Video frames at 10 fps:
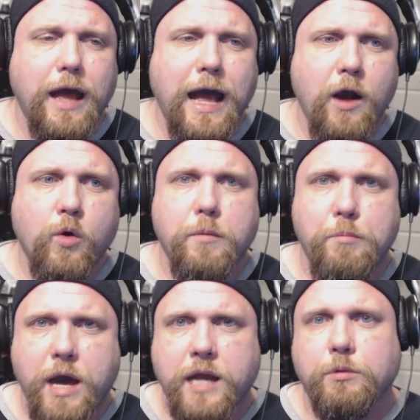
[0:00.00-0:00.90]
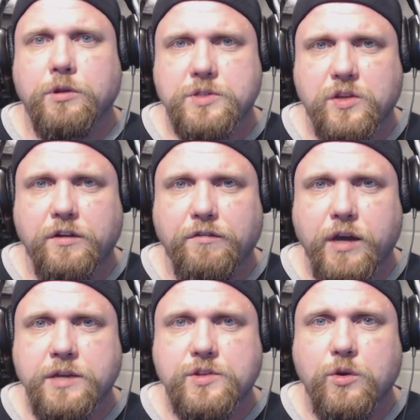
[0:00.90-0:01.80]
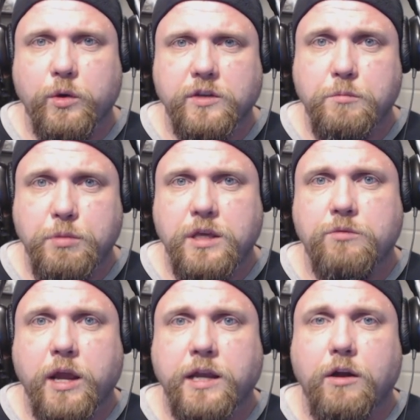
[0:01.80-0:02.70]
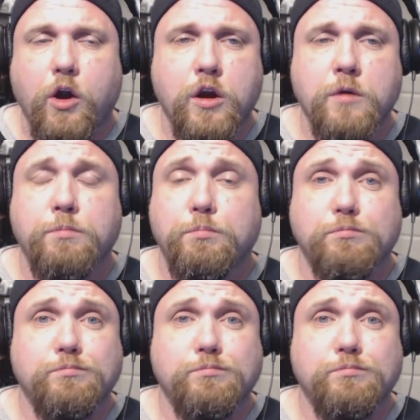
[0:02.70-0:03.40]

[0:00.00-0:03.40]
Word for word: how compatible is the device going to be, right? Are